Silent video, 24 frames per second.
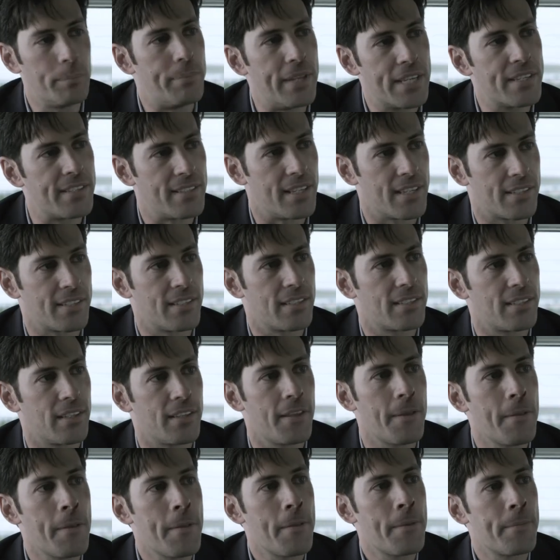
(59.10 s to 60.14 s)
business. It's
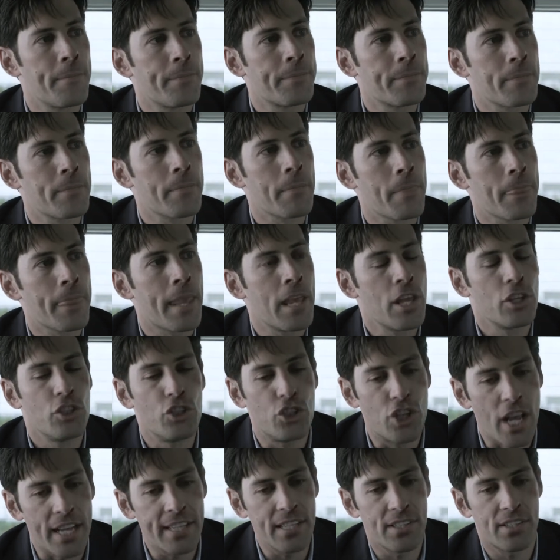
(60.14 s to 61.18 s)

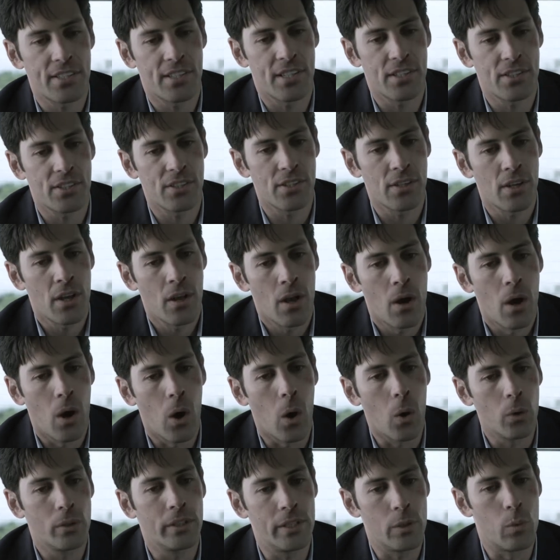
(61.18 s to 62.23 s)
Genesis
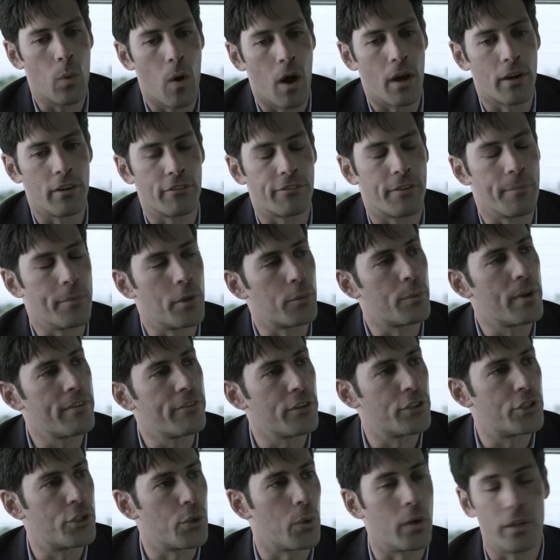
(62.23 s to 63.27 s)
holy water from the
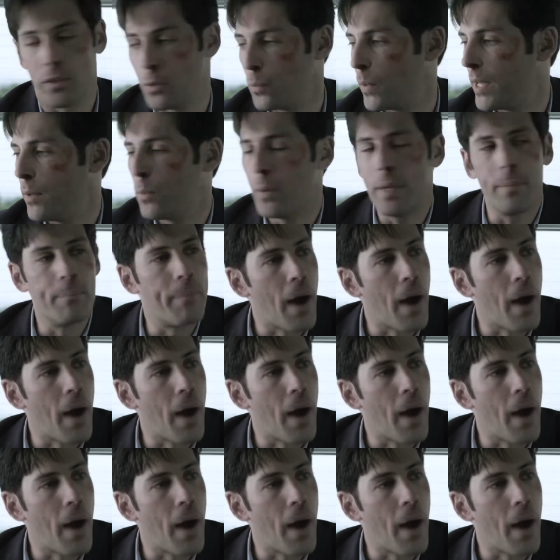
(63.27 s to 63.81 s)
River Jordan. We, we